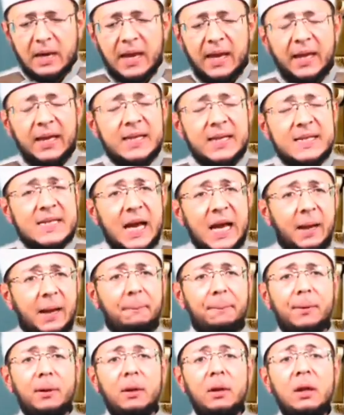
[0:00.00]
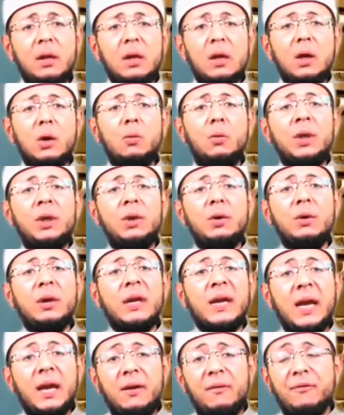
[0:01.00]
example, when you
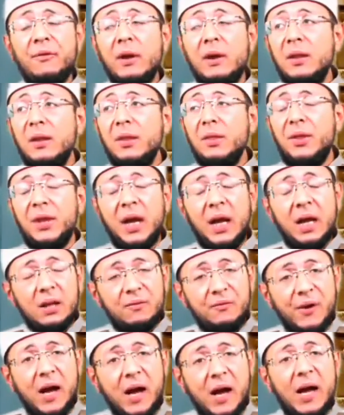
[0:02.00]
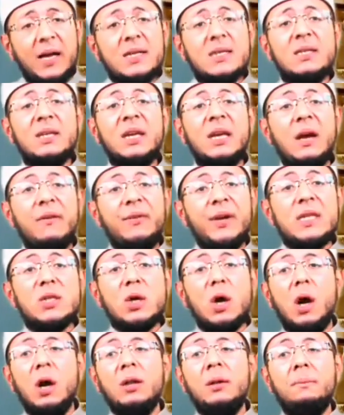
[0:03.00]
give the advice, give it
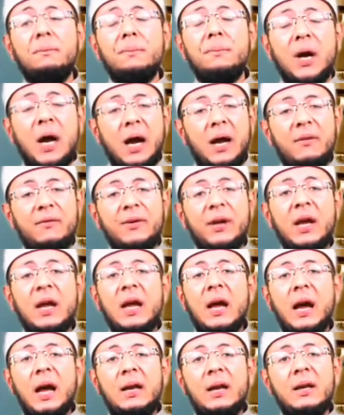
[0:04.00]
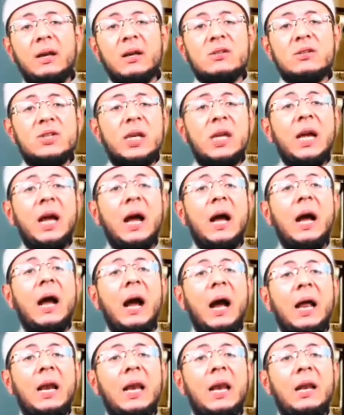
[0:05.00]
on private. And nasihah
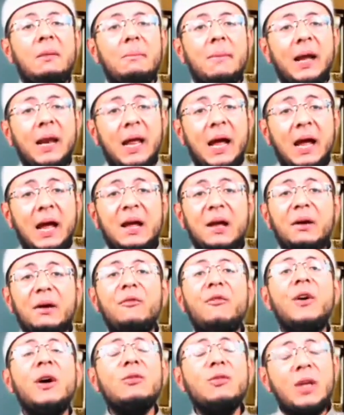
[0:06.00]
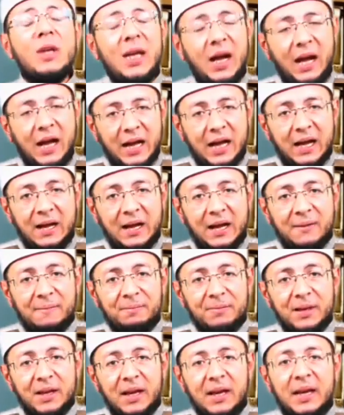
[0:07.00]
al-mala fadiha.
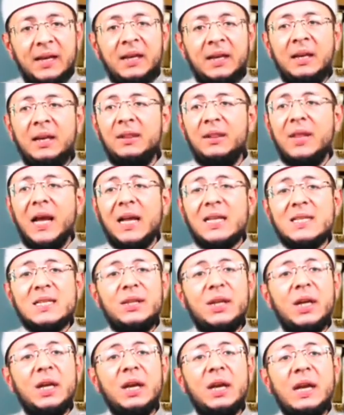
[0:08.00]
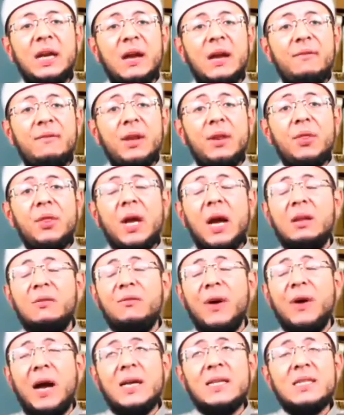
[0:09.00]
In, that's the giving the
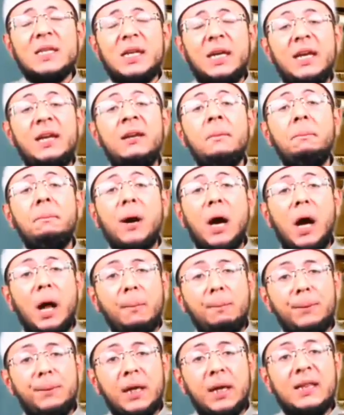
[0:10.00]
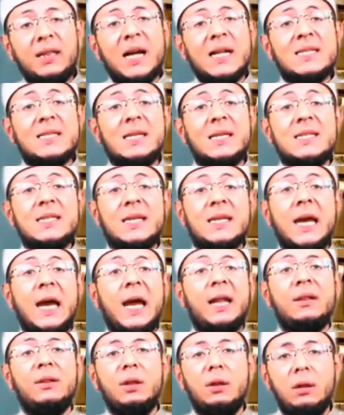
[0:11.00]
advice in public, that's a
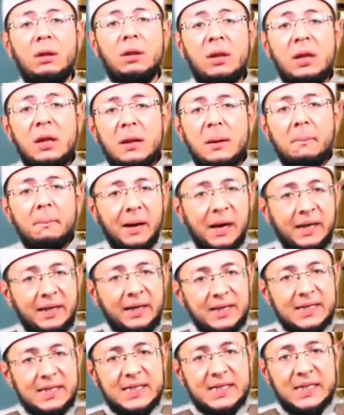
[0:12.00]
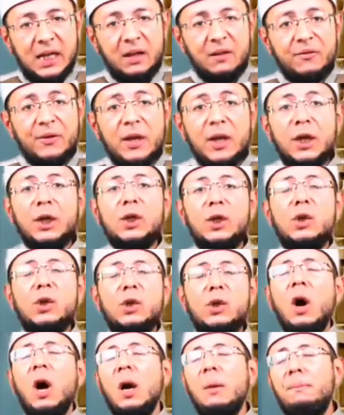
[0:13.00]
scandal by itself.
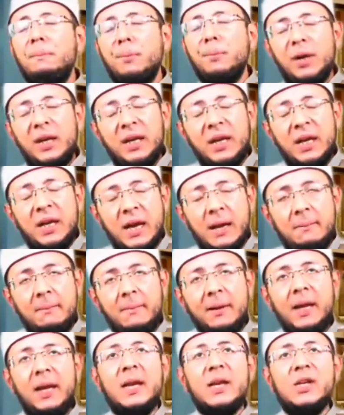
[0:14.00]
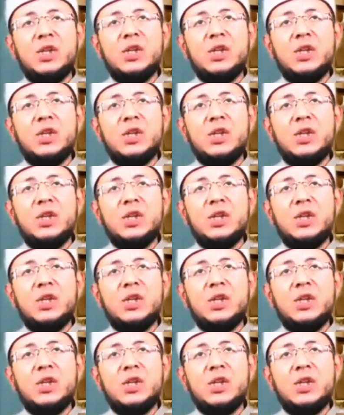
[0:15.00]
You are putting him in a